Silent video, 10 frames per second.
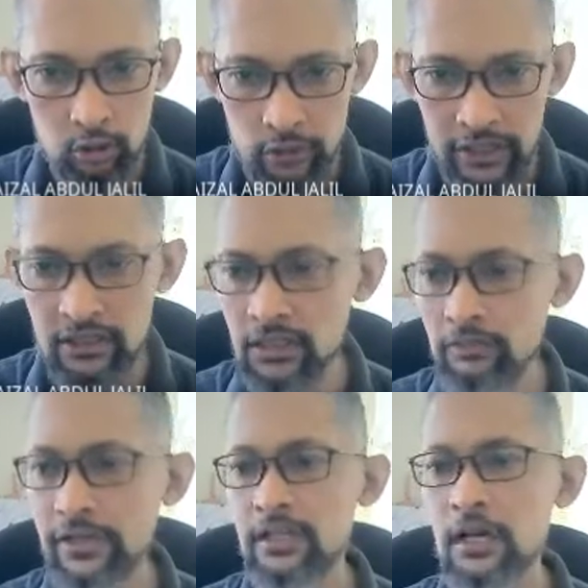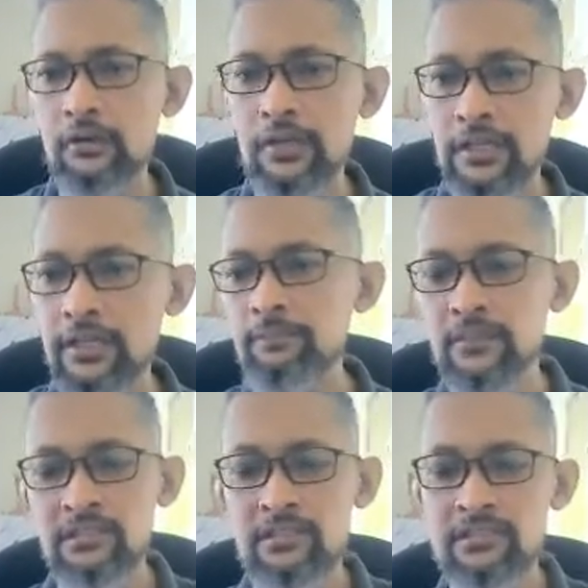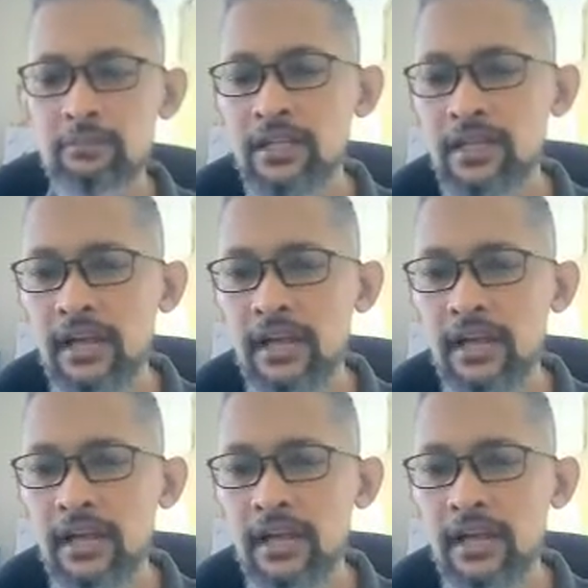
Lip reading: right here, right now, okay, this is something that